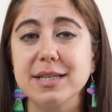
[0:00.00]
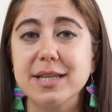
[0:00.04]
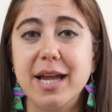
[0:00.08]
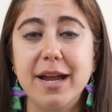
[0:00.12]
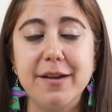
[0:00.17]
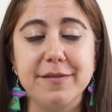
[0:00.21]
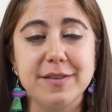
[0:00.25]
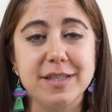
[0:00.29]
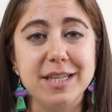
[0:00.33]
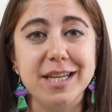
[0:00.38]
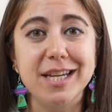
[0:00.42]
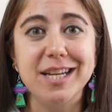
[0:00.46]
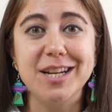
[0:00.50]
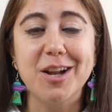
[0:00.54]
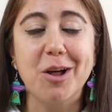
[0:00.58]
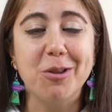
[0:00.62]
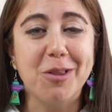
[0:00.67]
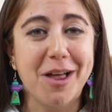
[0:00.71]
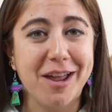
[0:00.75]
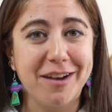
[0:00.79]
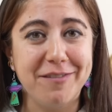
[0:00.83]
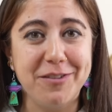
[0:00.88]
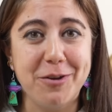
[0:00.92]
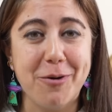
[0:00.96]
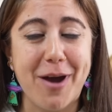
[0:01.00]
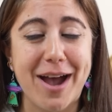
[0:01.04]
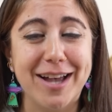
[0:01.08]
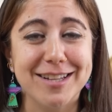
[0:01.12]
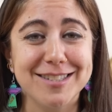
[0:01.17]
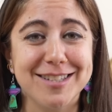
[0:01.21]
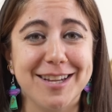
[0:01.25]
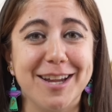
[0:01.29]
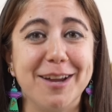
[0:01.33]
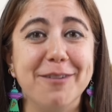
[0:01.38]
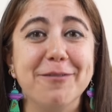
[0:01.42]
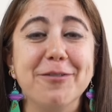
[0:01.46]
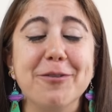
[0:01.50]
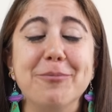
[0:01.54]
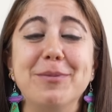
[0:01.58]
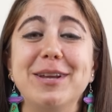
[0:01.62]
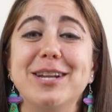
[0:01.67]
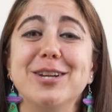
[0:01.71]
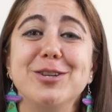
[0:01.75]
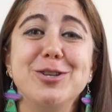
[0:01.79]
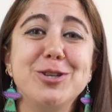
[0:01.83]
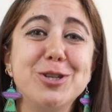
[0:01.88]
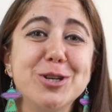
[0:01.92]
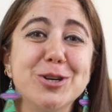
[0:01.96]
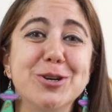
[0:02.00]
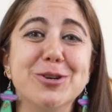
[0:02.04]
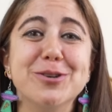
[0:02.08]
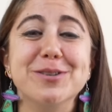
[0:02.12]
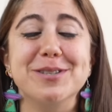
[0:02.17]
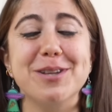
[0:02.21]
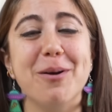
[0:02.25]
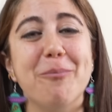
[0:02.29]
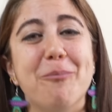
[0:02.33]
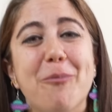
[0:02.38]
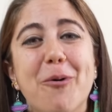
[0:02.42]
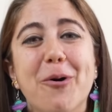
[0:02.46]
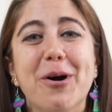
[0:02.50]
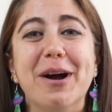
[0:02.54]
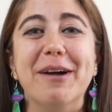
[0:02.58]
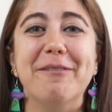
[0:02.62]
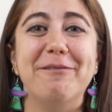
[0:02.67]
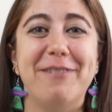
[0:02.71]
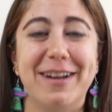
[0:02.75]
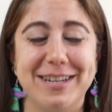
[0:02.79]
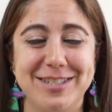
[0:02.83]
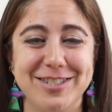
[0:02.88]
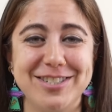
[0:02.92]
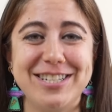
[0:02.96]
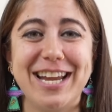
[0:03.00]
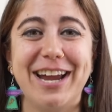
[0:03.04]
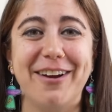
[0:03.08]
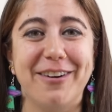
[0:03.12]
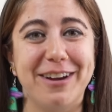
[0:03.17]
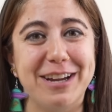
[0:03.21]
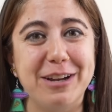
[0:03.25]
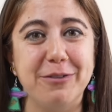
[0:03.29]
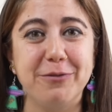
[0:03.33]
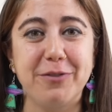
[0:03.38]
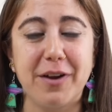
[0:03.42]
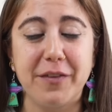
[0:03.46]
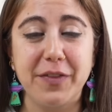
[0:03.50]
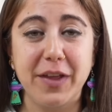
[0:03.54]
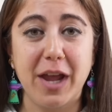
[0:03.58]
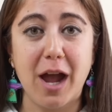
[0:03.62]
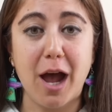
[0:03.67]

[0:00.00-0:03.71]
I've seen a lot of you asking for me to choose more vegetarian-friendly